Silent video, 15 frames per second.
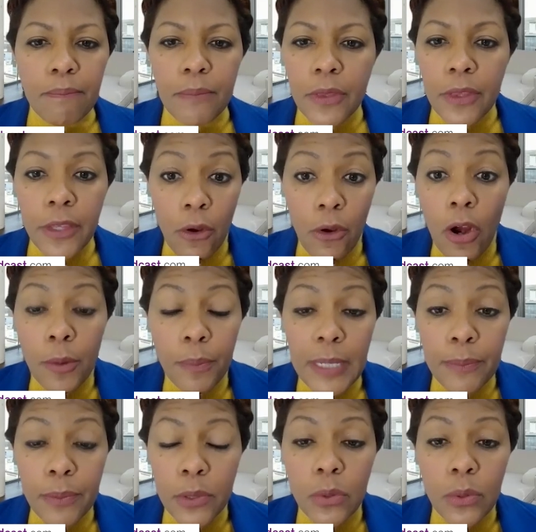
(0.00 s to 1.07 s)
there are
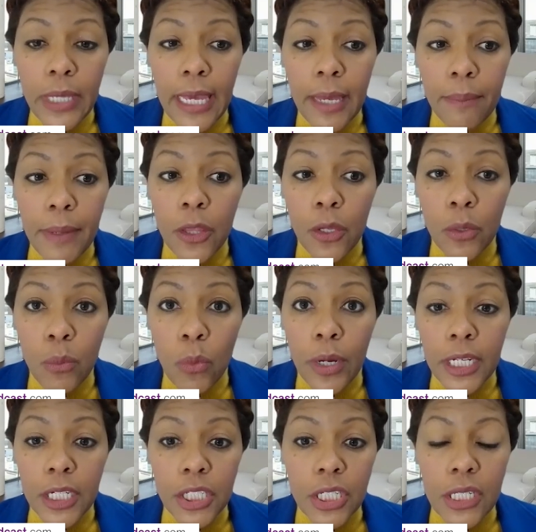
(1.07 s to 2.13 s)
people who can't pay their
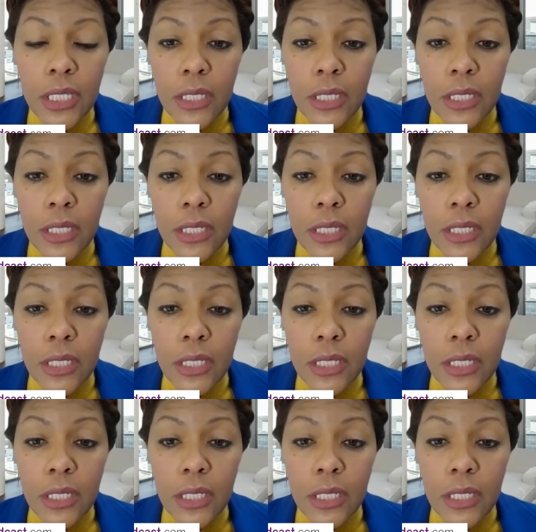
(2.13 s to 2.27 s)
mortgages